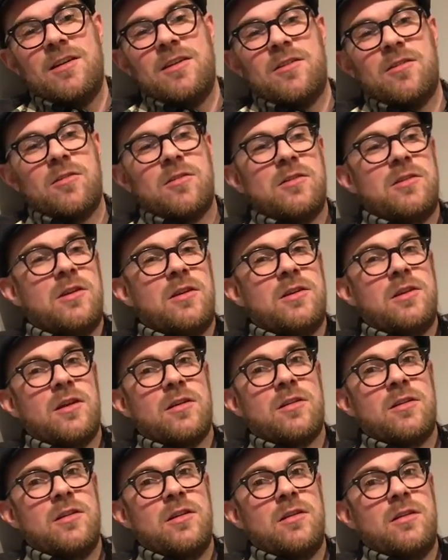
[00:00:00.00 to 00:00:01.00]
You know,
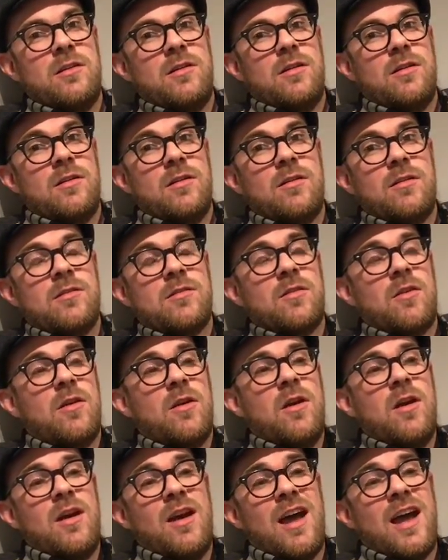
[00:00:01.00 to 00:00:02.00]
you're so
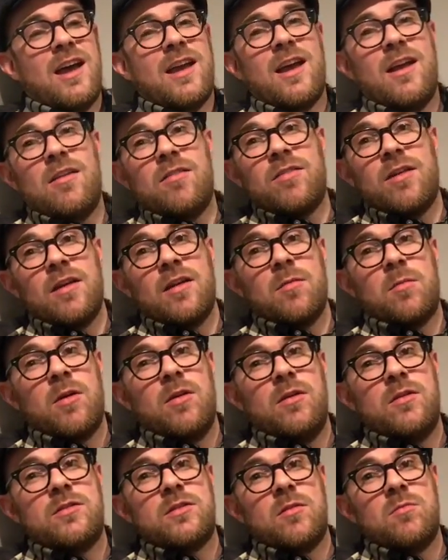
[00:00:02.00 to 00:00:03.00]
I kind of think
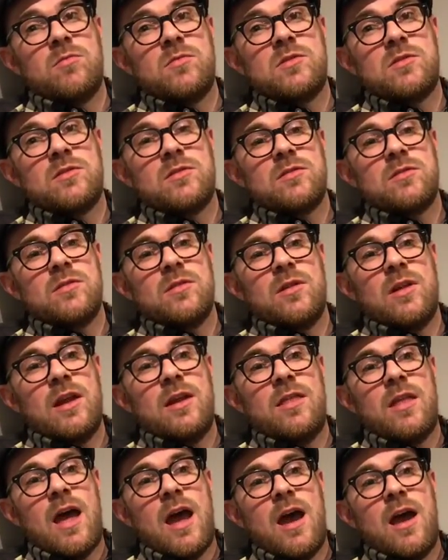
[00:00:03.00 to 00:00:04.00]
about the drums
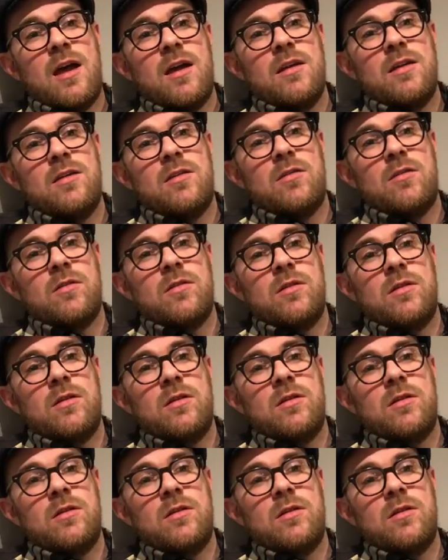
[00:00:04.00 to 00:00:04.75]
like that, you know,